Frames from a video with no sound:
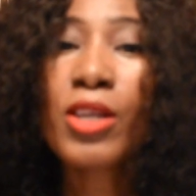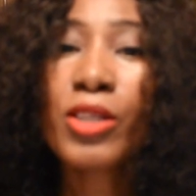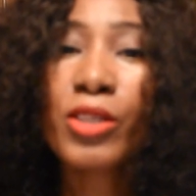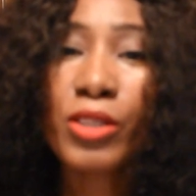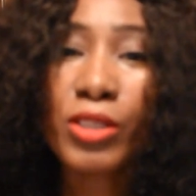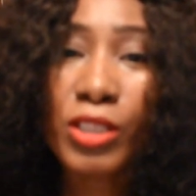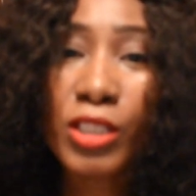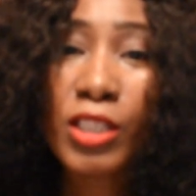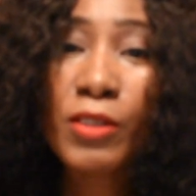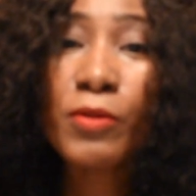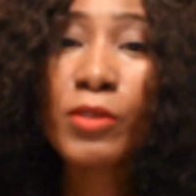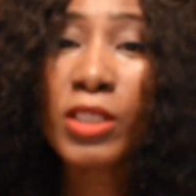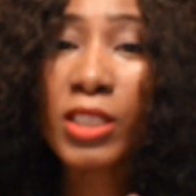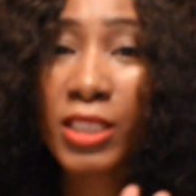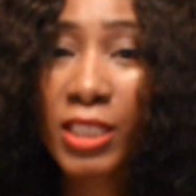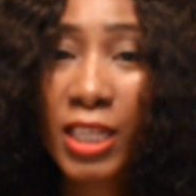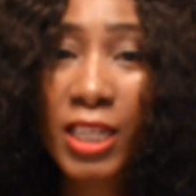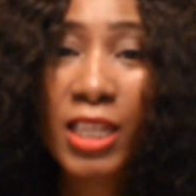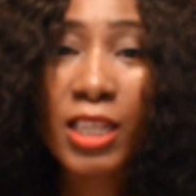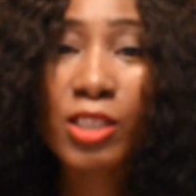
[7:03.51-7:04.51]
You need even the
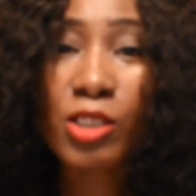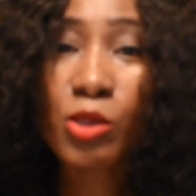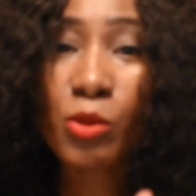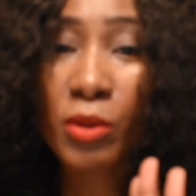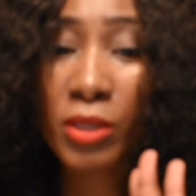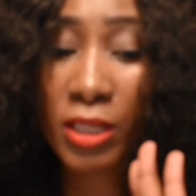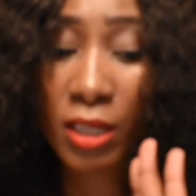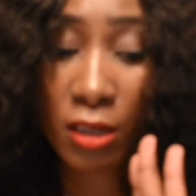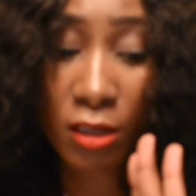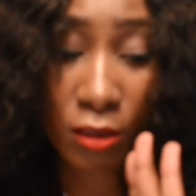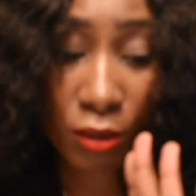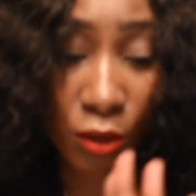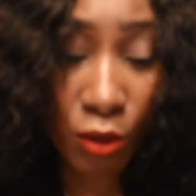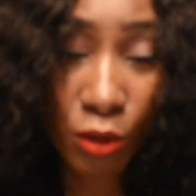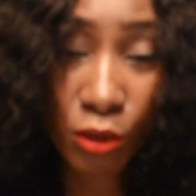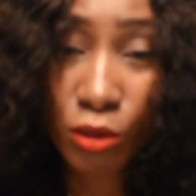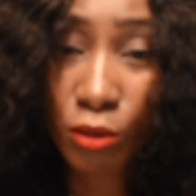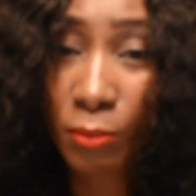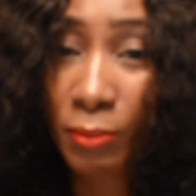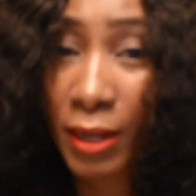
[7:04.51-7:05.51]
tenants when they
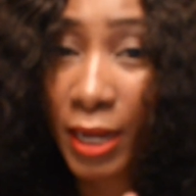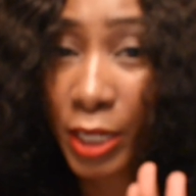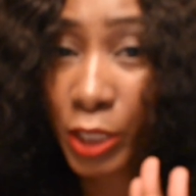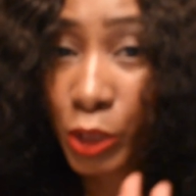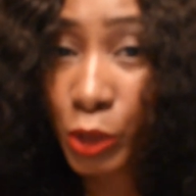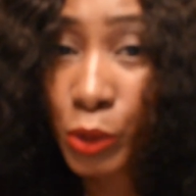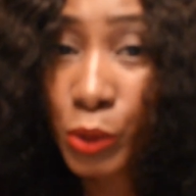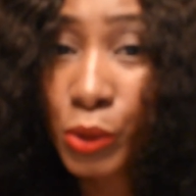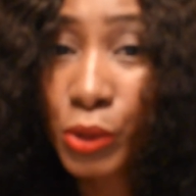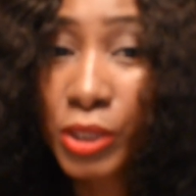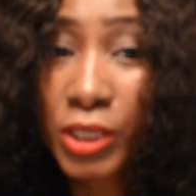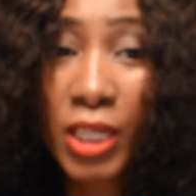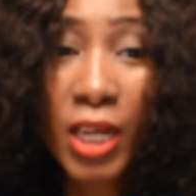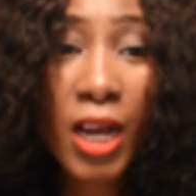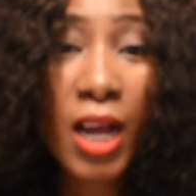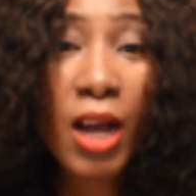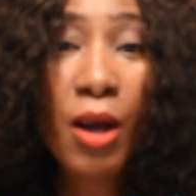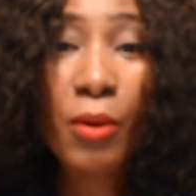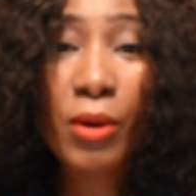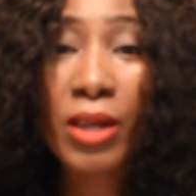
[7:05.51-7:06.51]
go to buy used
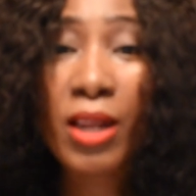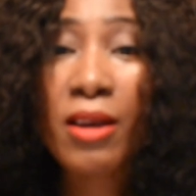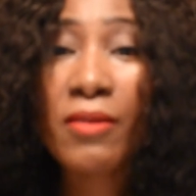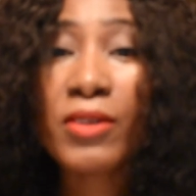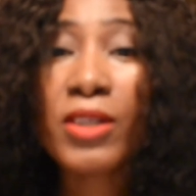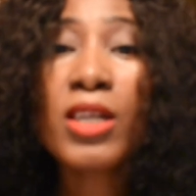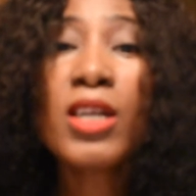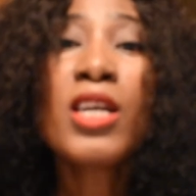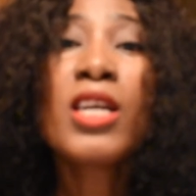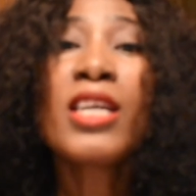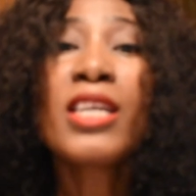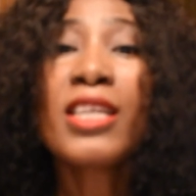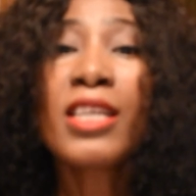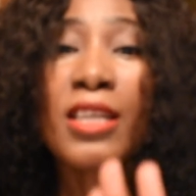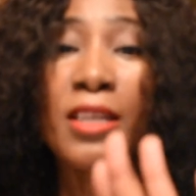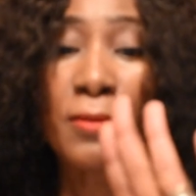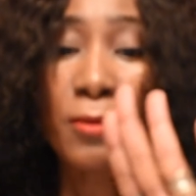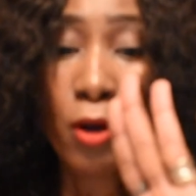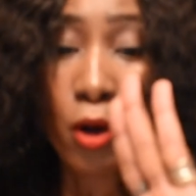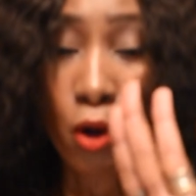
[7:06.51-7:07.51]
car or whatever,
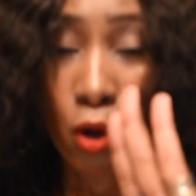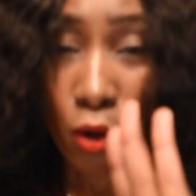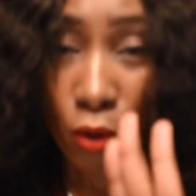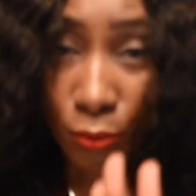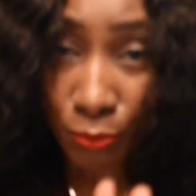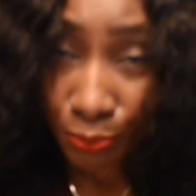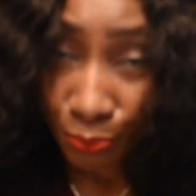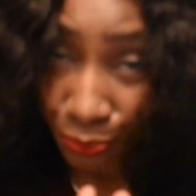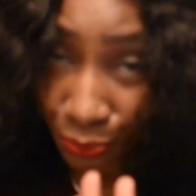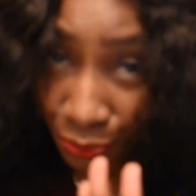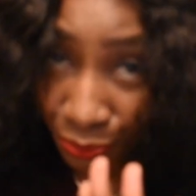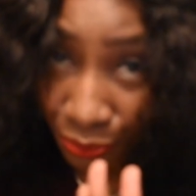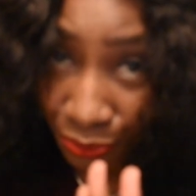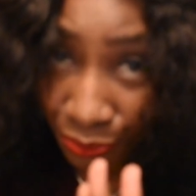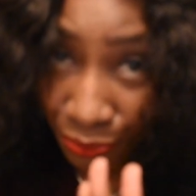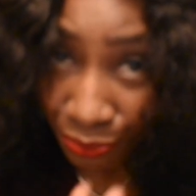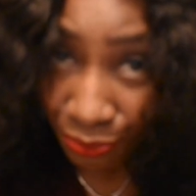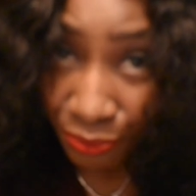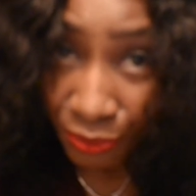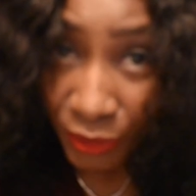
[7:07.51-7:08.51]
or
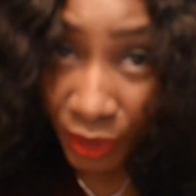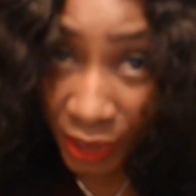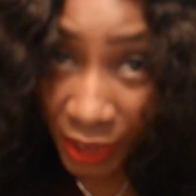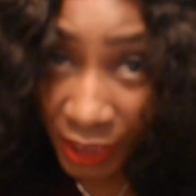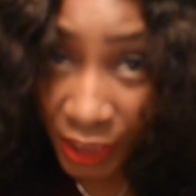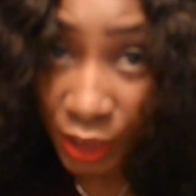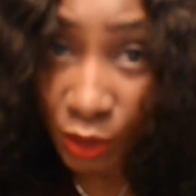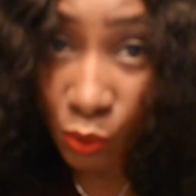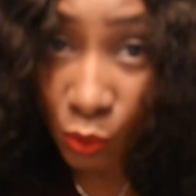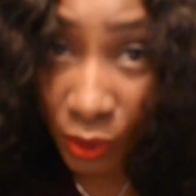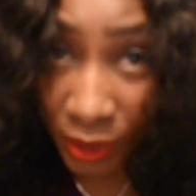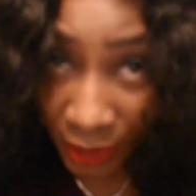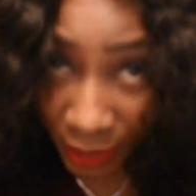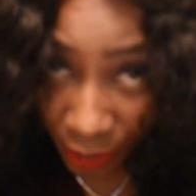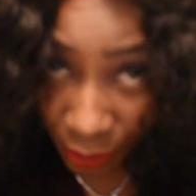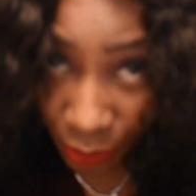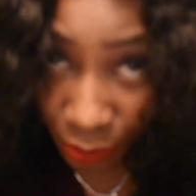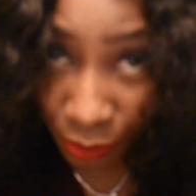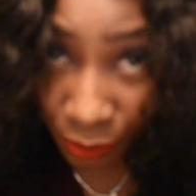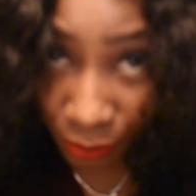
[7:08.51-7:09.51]
this is what
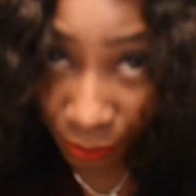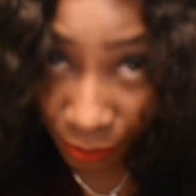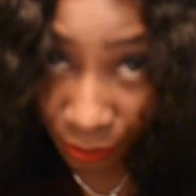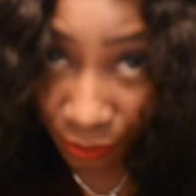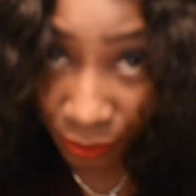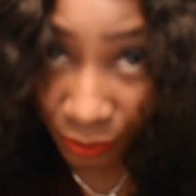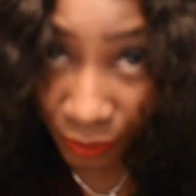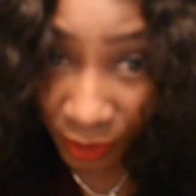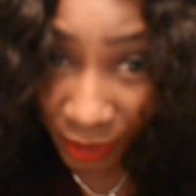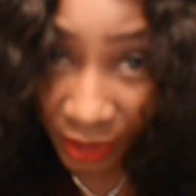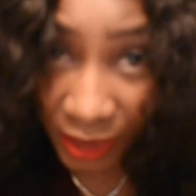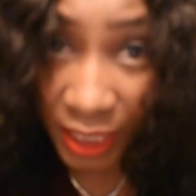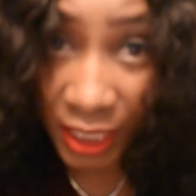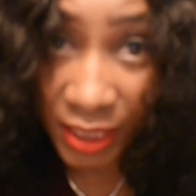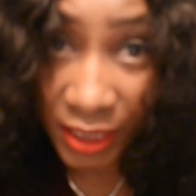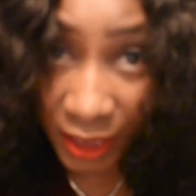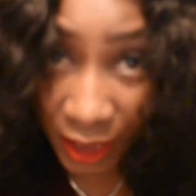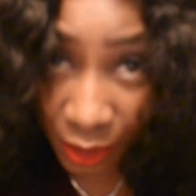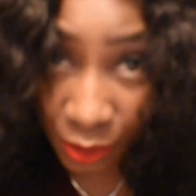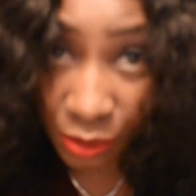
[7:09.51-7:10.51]
they do.
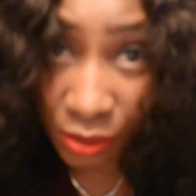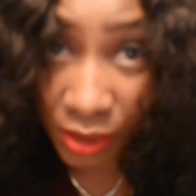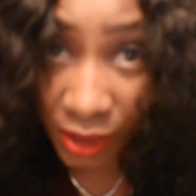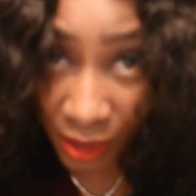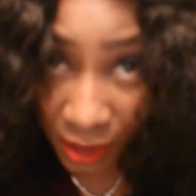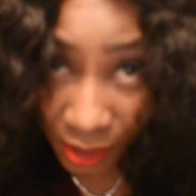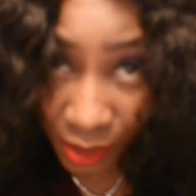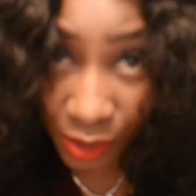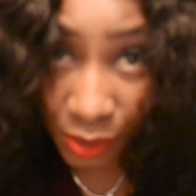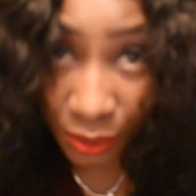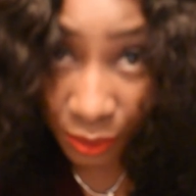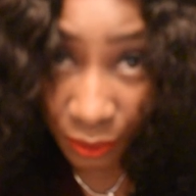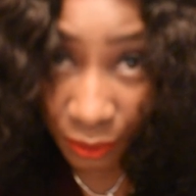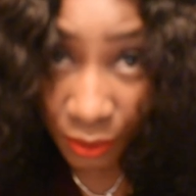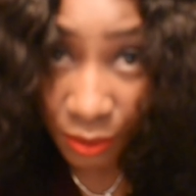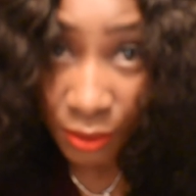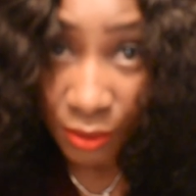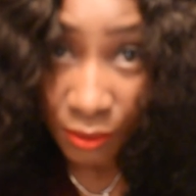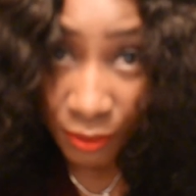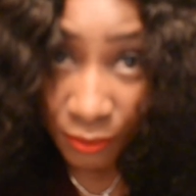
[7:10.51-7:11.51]
Yes, they do this too.
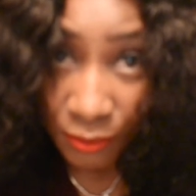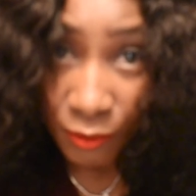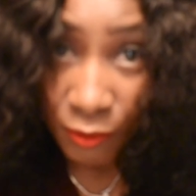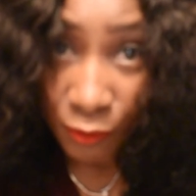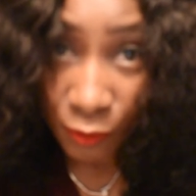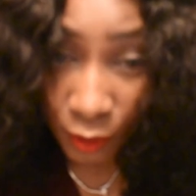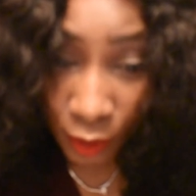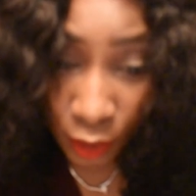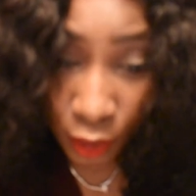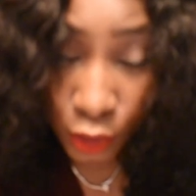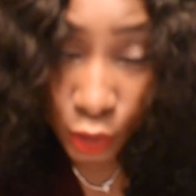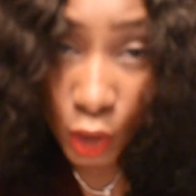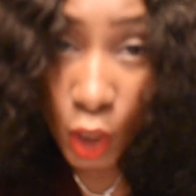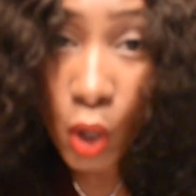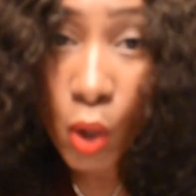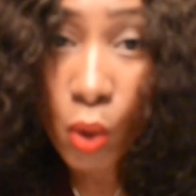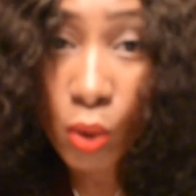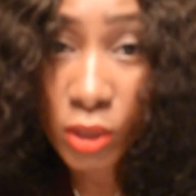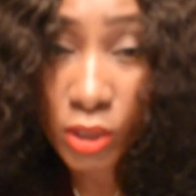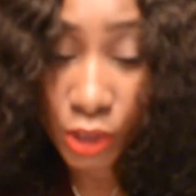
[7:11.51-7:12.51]
For
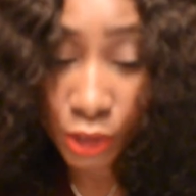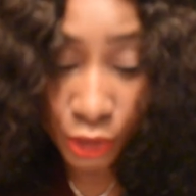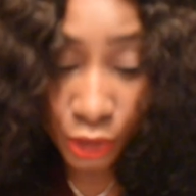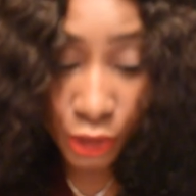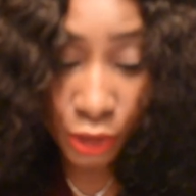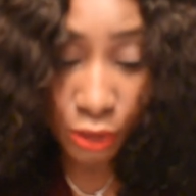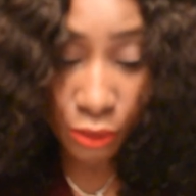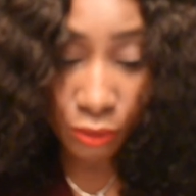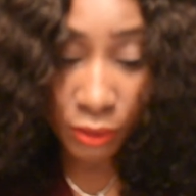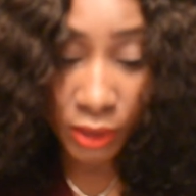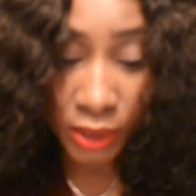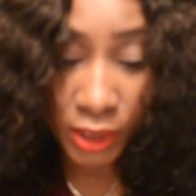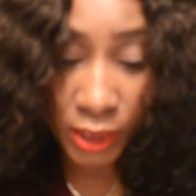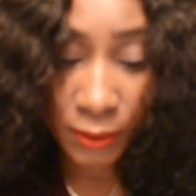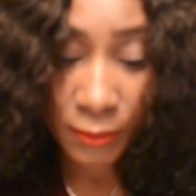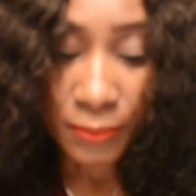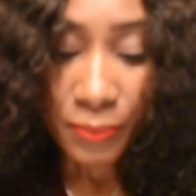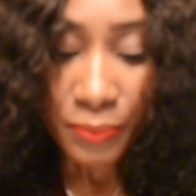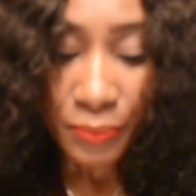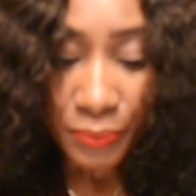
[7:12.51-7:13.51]
your own
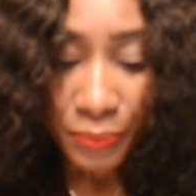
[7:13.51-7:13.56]
security.